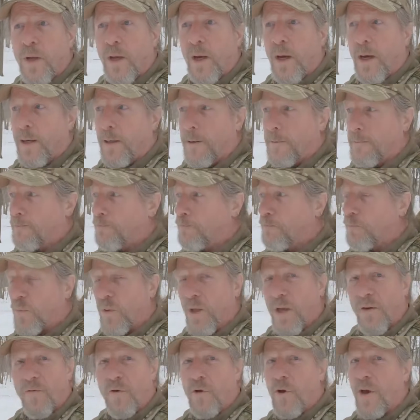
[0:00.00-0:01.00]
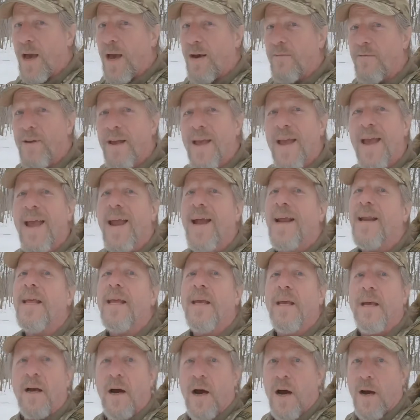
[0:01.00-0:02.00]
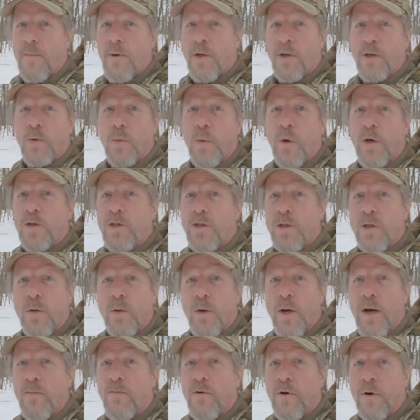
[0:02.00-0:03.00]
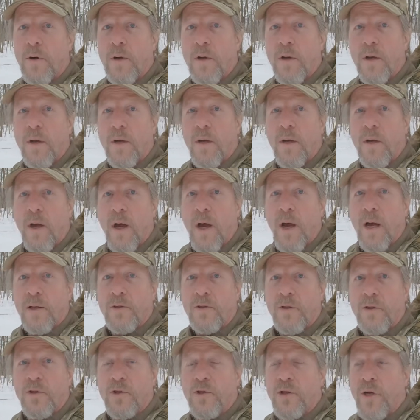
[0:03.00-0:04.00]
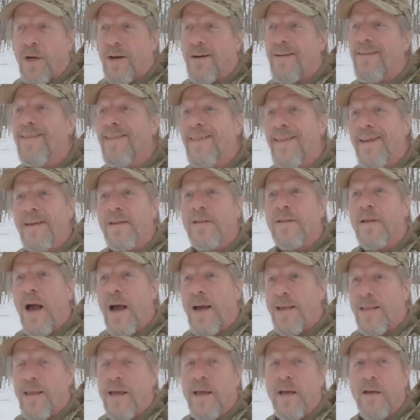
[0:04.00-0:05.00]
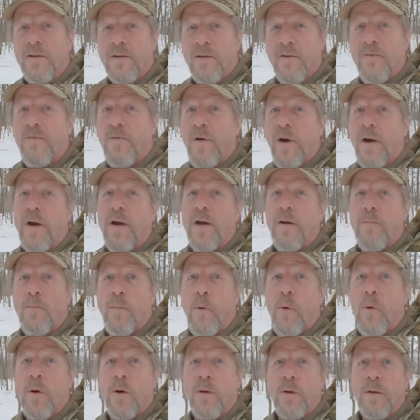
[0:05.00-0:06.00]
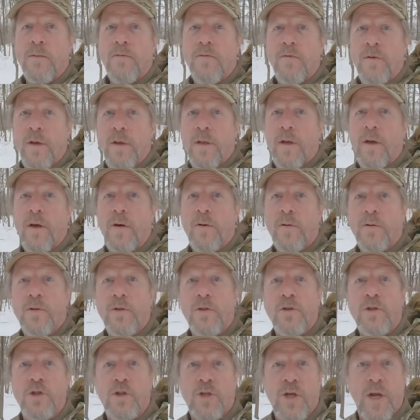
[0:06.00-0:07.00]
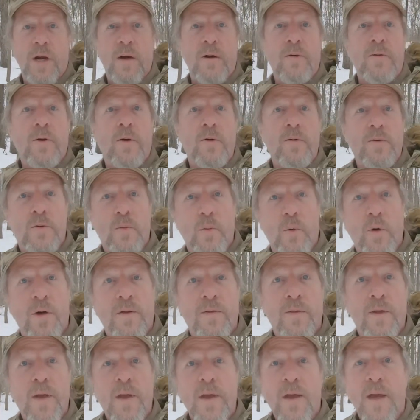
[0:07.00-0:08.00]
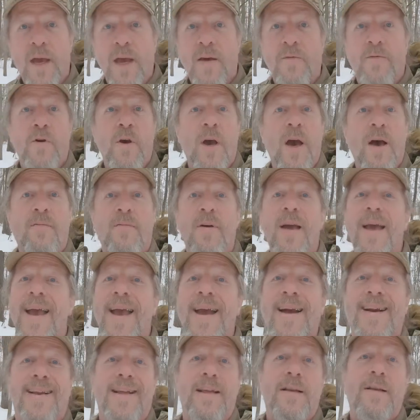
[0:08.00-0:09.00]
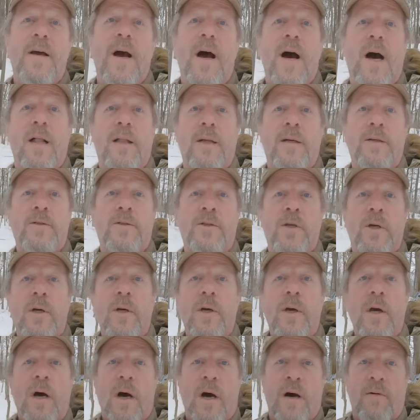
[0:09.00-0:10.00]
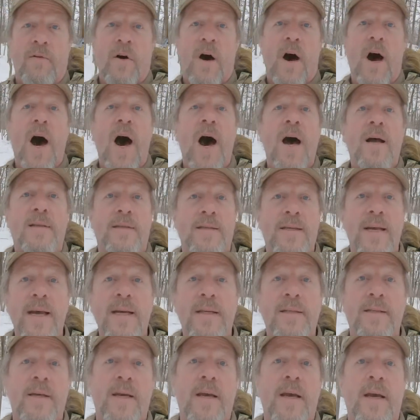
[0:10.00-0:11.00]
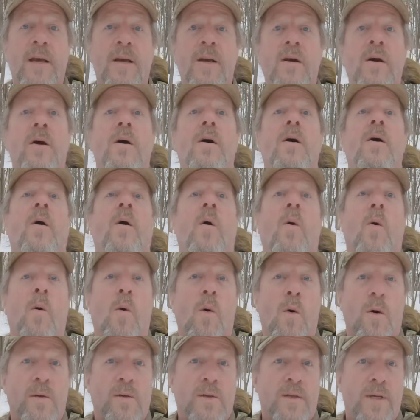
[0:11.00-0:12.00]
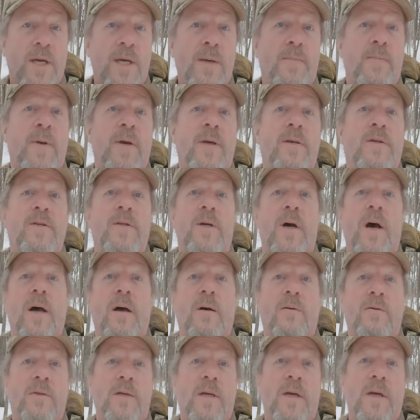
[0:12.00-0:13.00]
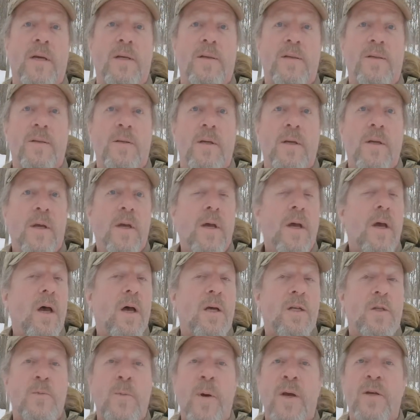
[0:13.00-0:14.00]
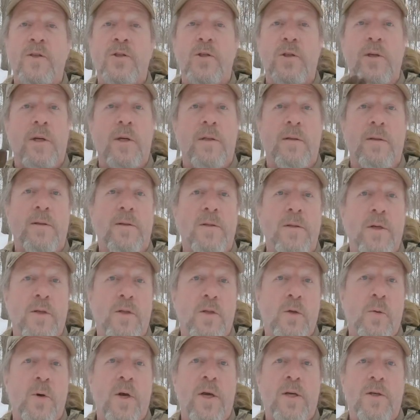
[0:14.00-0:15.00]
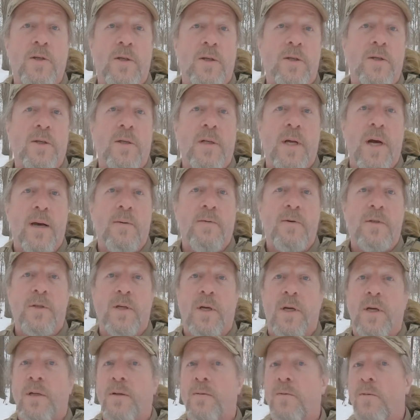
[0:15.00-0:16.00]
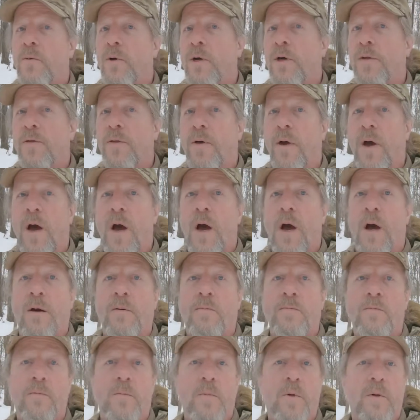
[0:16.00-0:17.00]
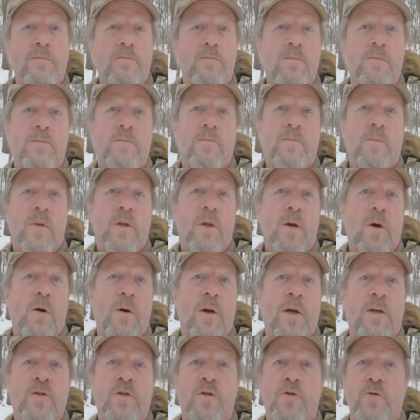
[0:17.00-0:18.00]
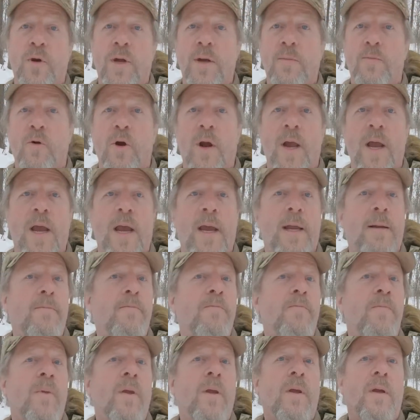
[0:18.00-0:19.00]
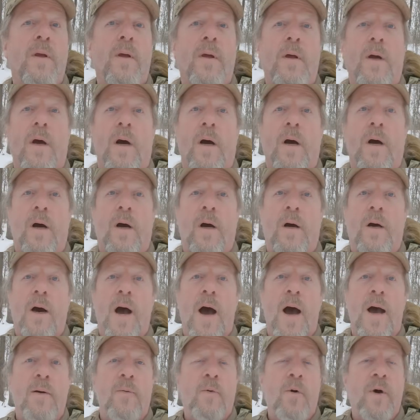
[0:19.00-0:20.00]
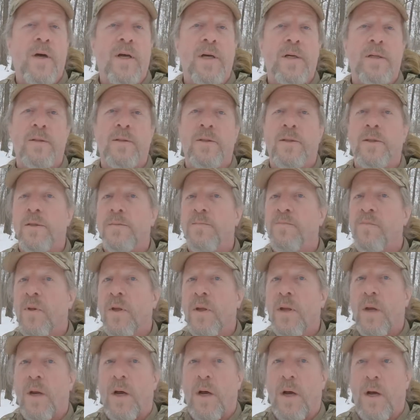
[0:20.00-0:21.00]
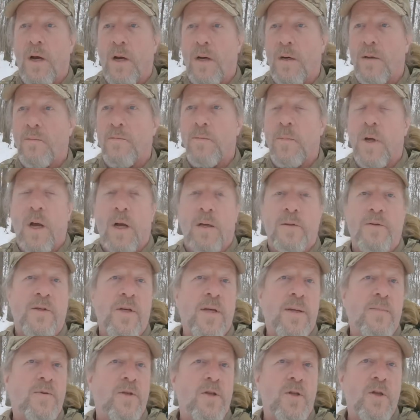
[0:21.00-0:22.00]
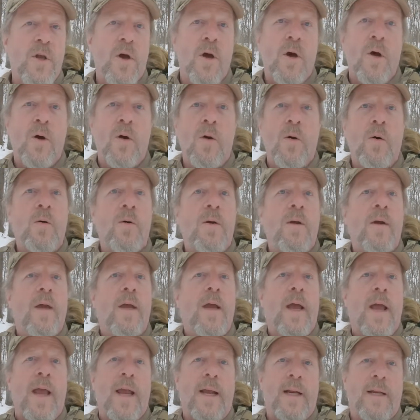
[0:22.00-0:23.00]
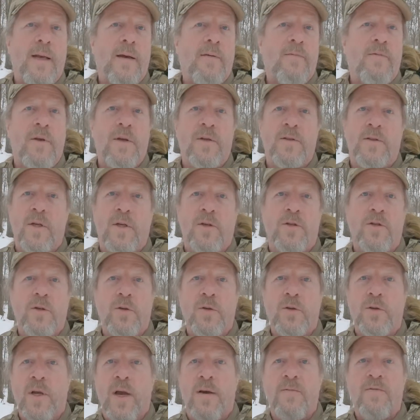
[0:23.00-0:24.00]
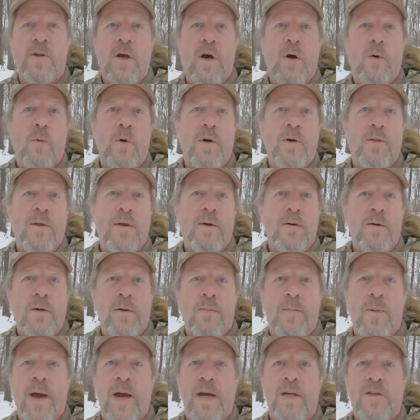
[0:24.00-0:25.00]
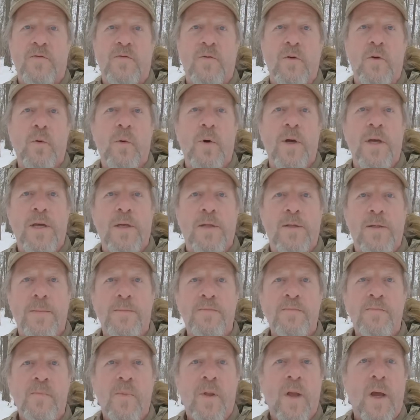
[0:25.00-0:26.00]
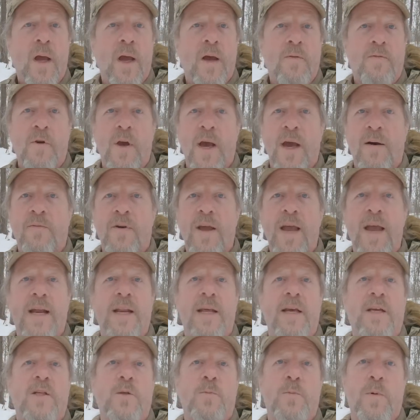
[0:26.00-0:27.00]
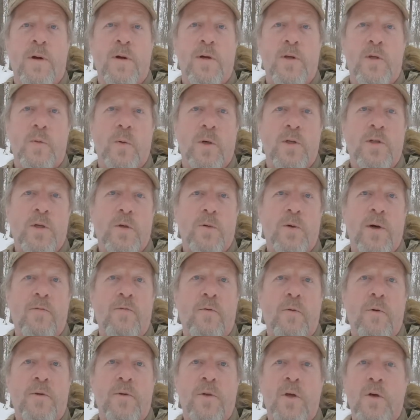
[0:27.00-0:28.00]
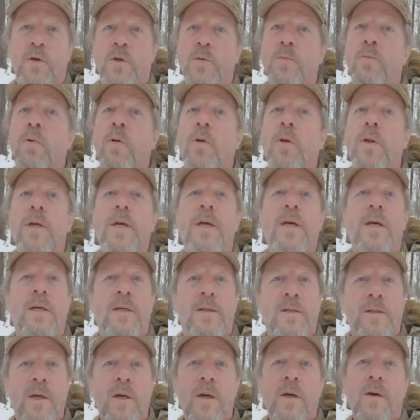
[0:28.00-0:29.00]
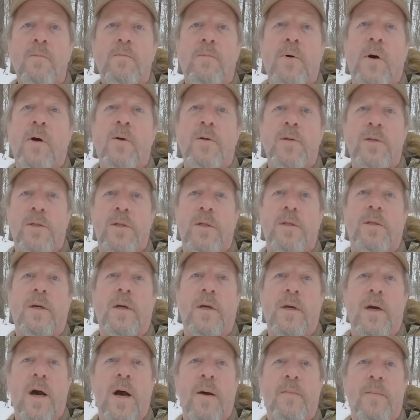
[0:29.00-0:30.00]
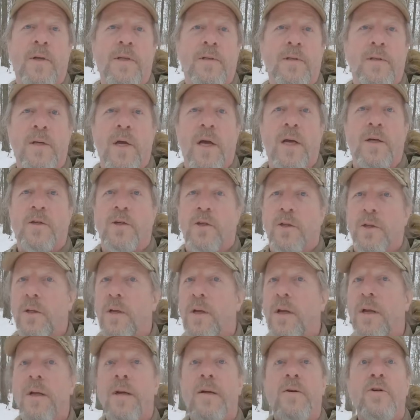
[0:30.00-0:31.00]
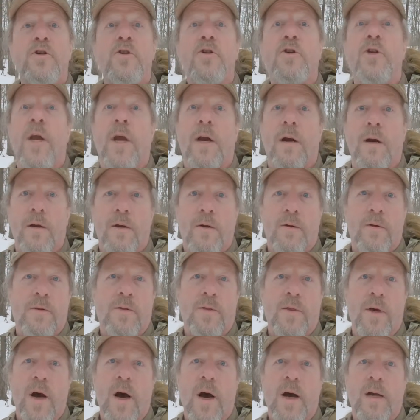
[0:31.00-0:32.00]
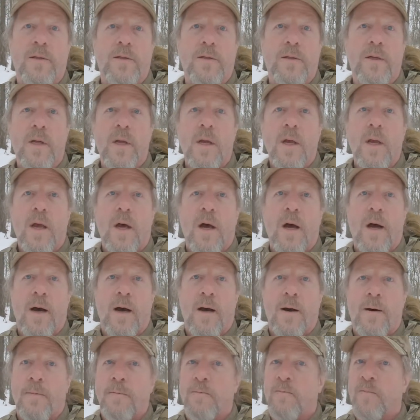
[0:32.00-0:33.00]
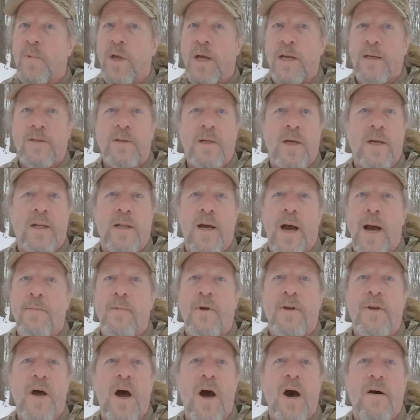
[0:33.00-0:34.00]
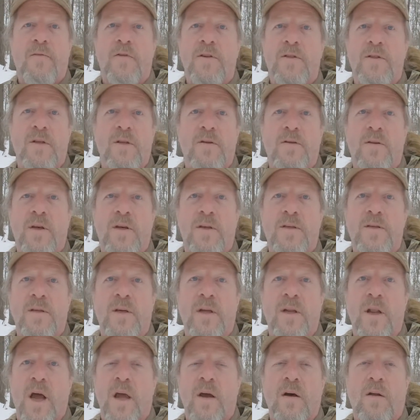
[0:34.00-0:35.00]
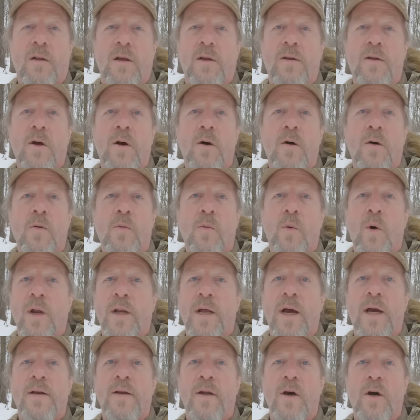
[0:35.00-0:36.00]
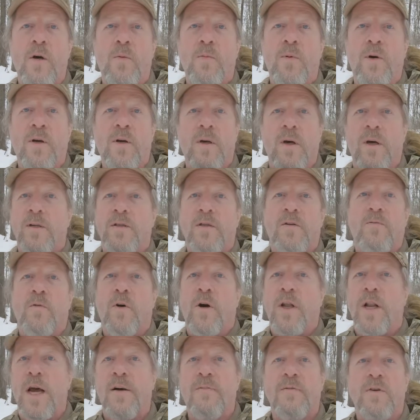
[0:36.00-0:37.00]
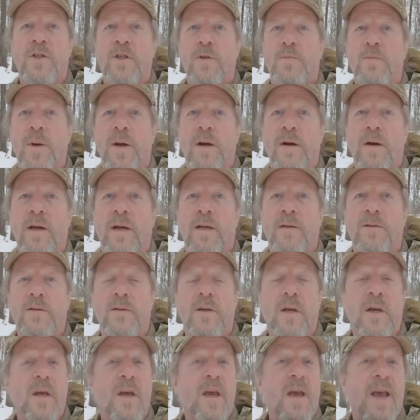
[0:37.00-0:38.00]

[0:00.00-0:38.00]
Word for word: Um, if you have any comments whatsoever uh, to share, this I think is a very important video to share those with. If you have any knowledge of hot tenting or teepee style tents, especially in the situations that I was in with, um, you know, extreme rain, uh, high winds, uh, uh, deep snow, any of these issues I've dealt with here in the past few weeks. If you have any experience whatsoever with those, please post in the comments section. Share your thoughts. Um, like I said, I'm a novice at this and I only know what I know because of what I've experienced.